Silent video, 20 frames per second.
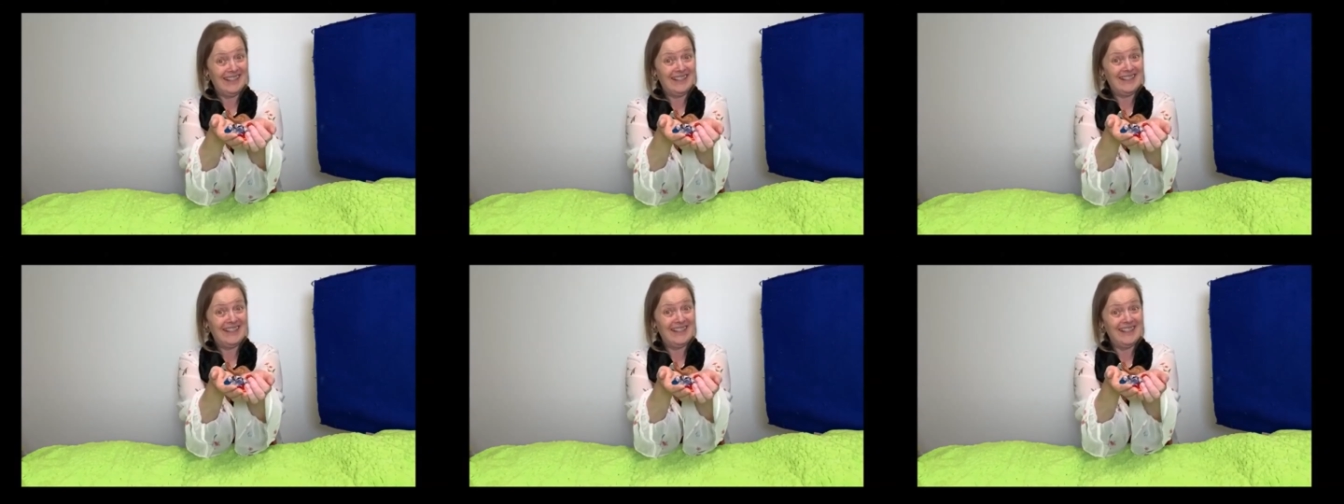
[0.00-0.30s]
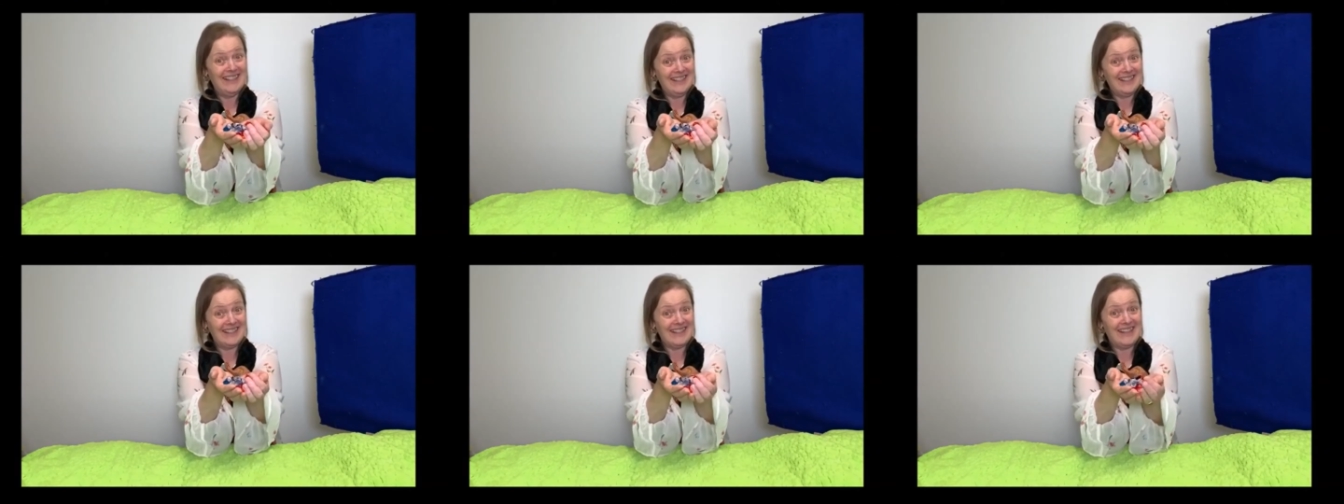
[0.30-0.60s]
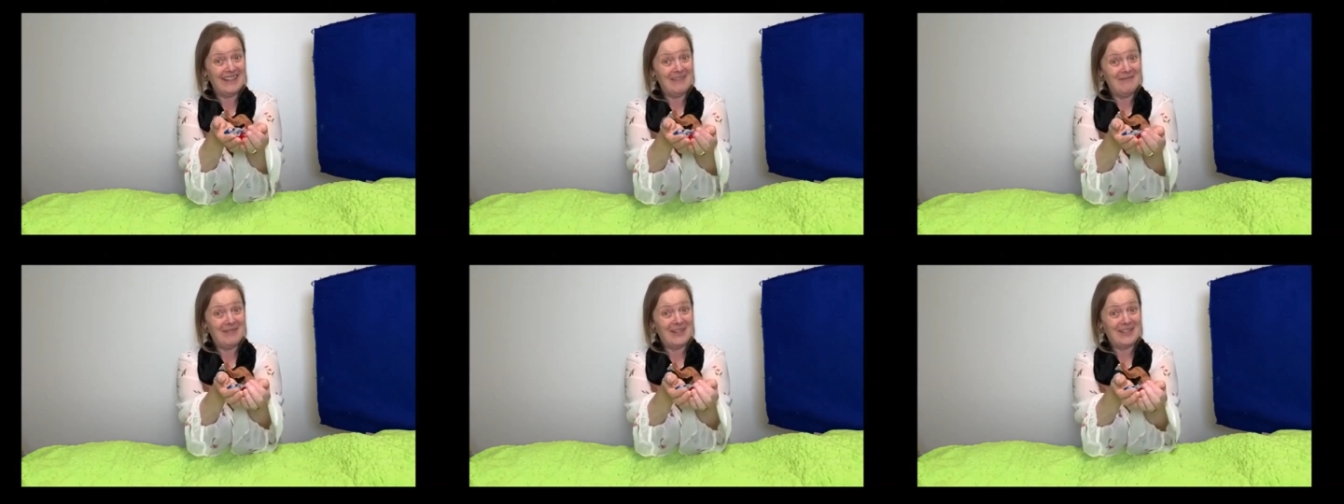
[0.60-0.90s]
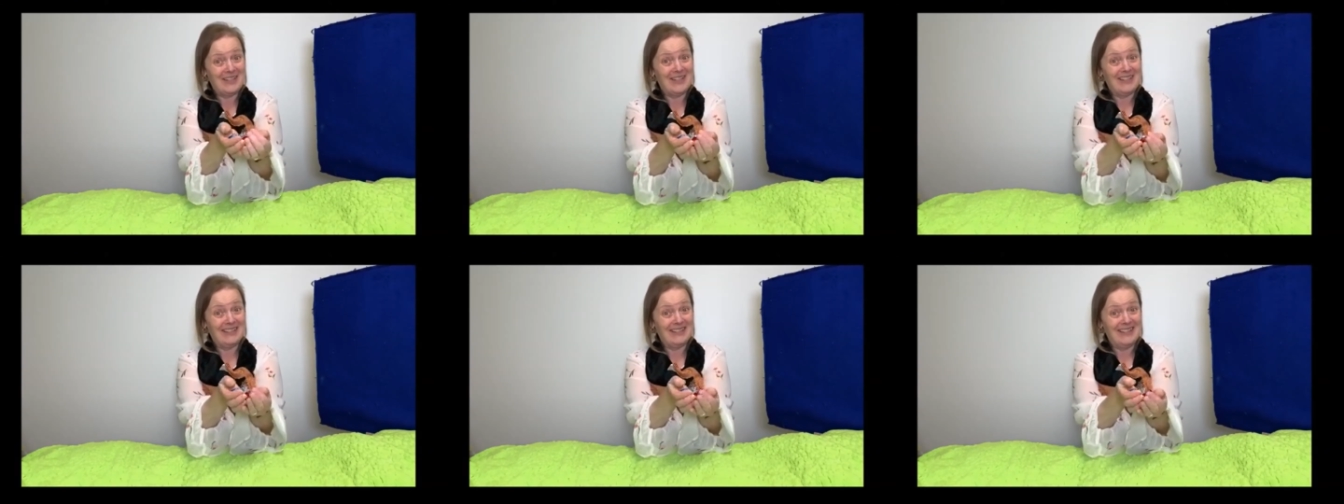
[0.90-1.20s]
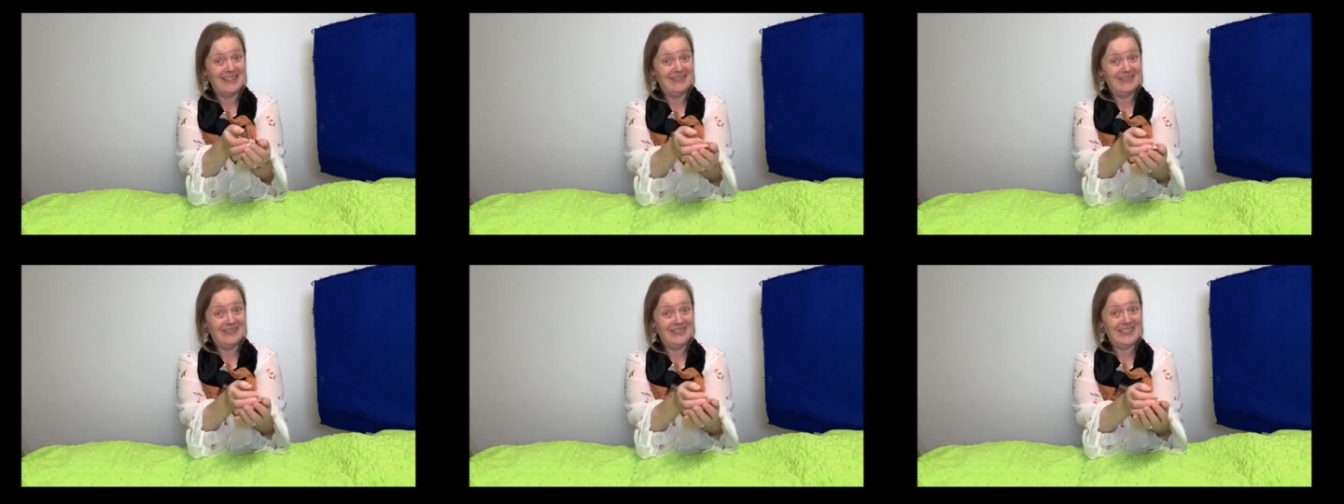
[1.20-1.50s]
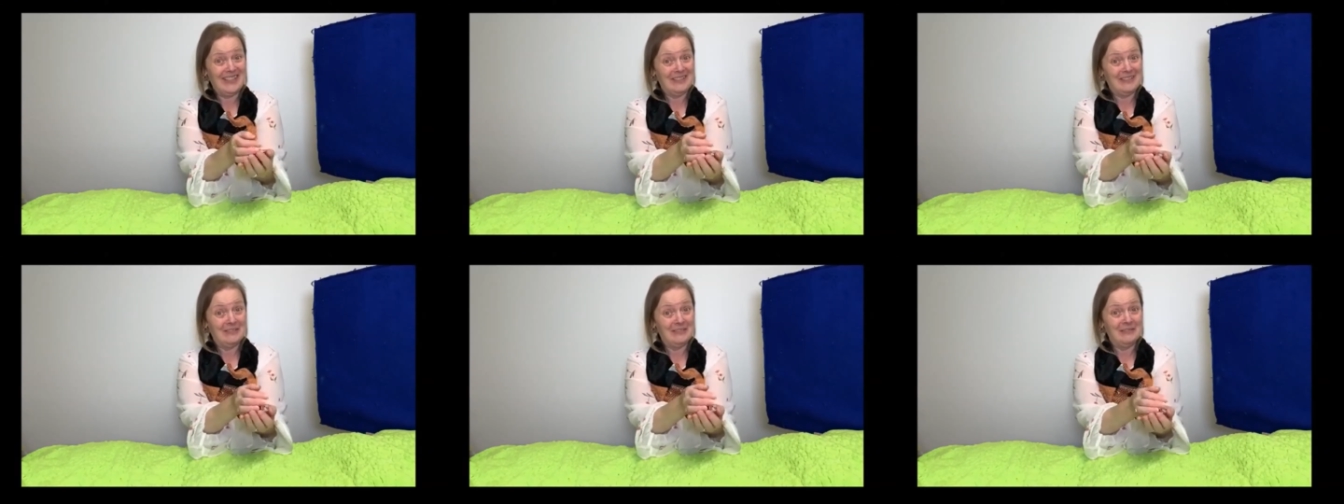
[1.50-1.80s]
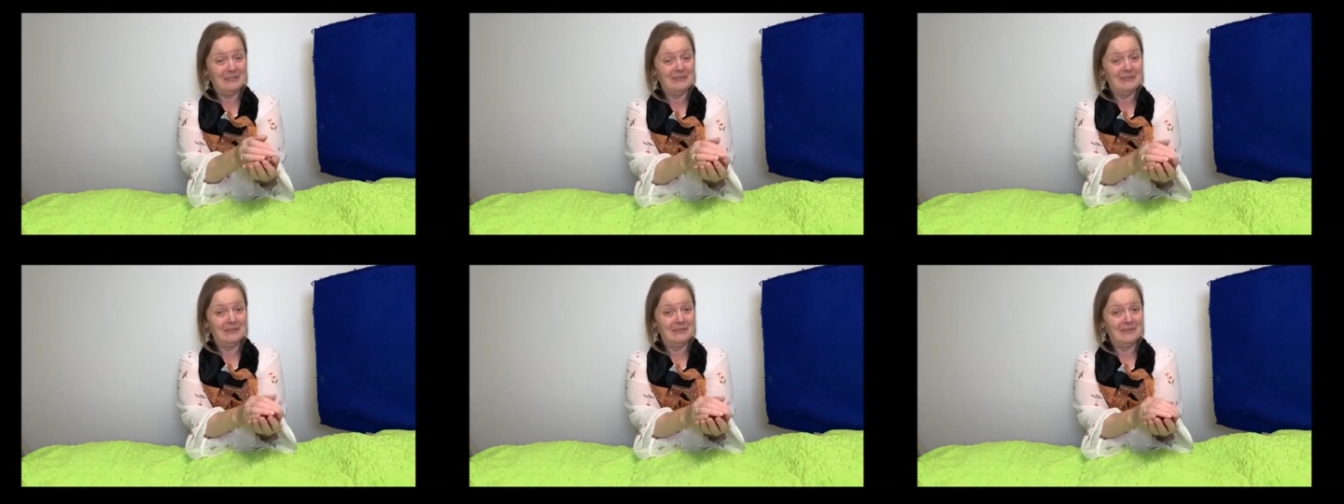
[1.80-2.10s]
is how much I love you.
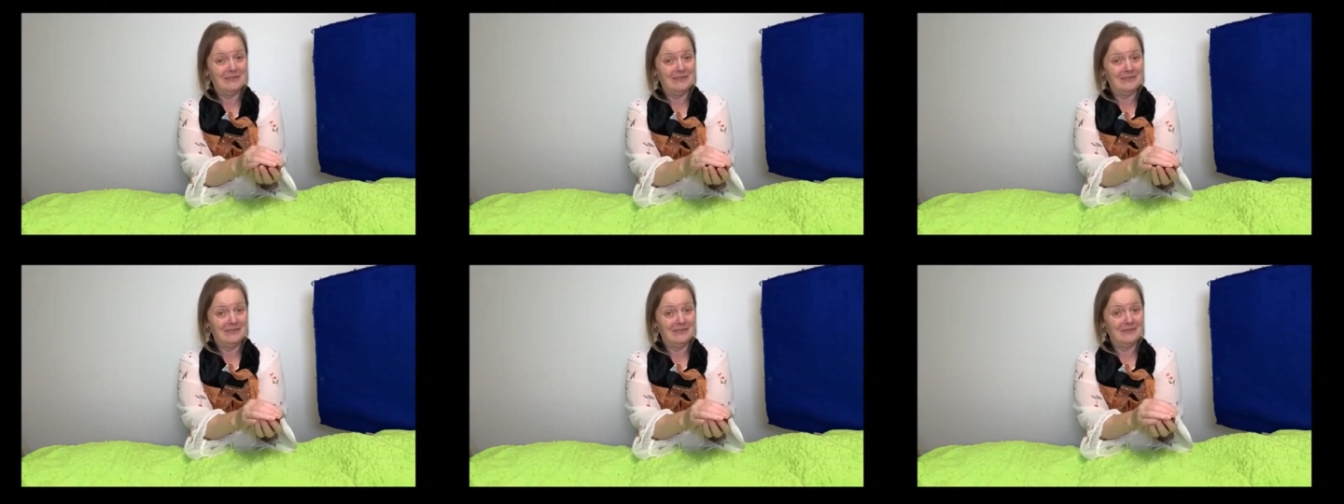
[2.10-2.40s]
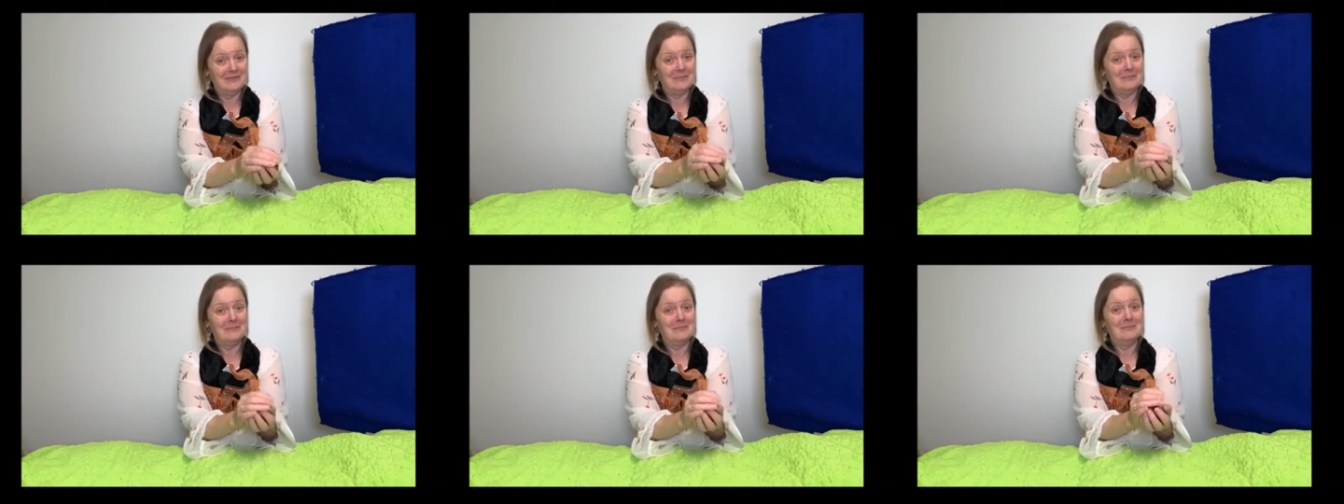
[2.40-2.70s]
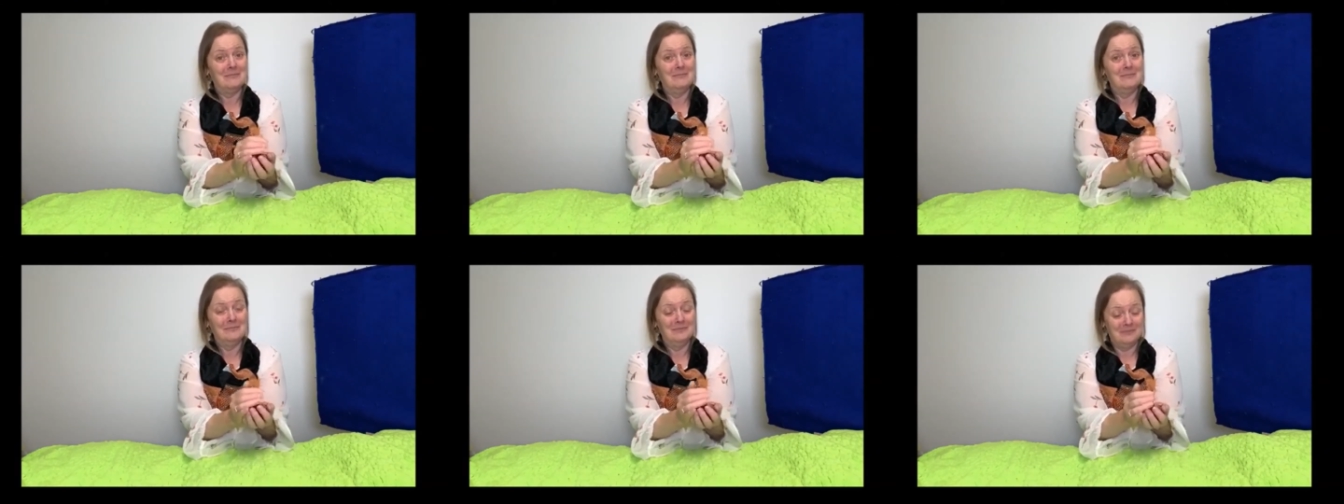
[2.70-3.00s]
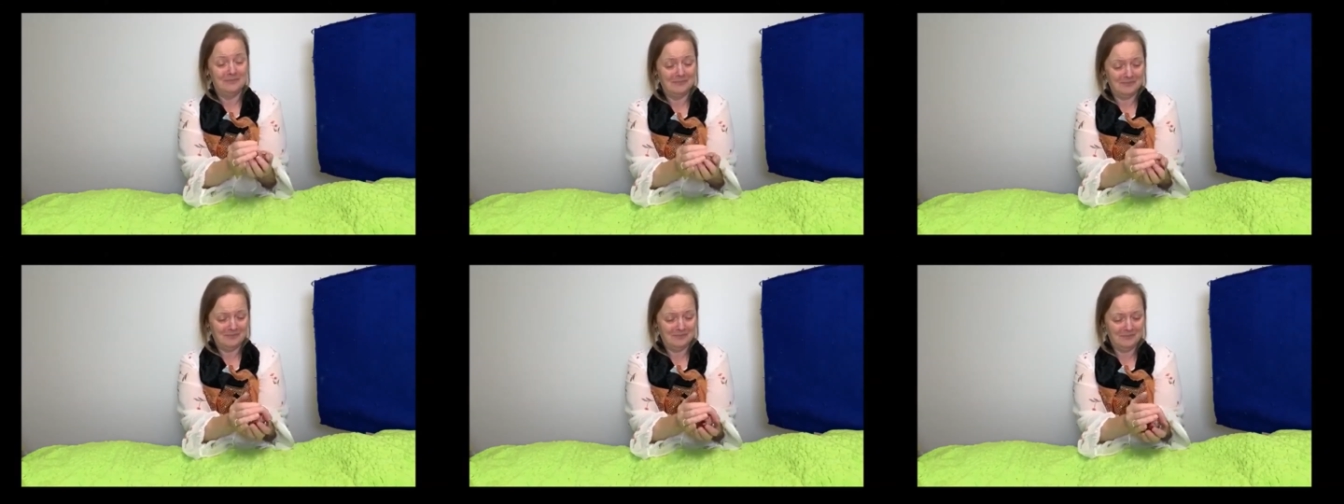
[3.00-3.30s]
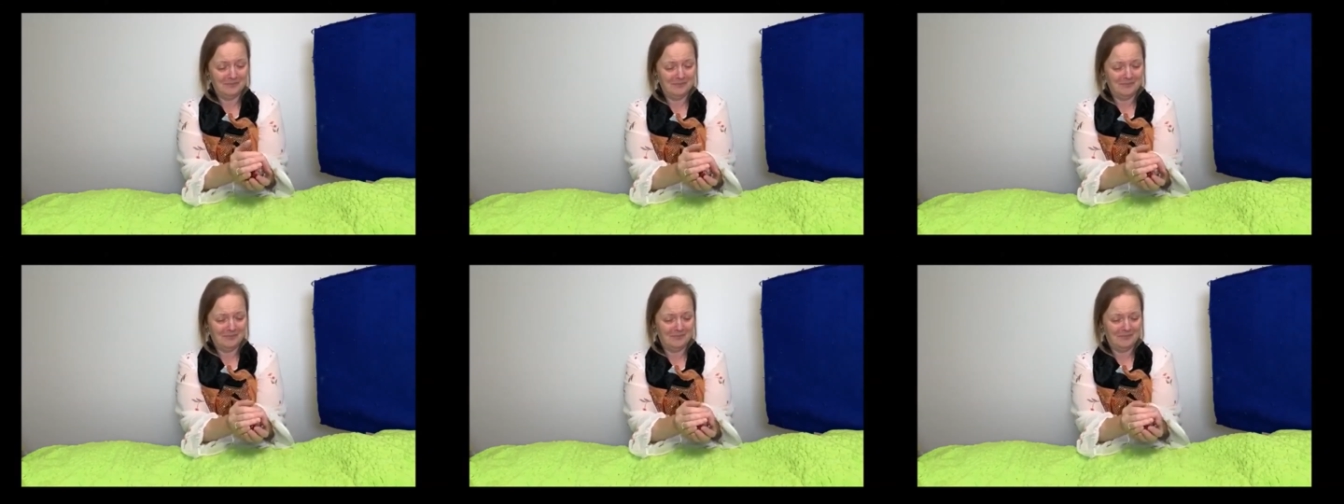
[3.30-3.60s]
-hmm.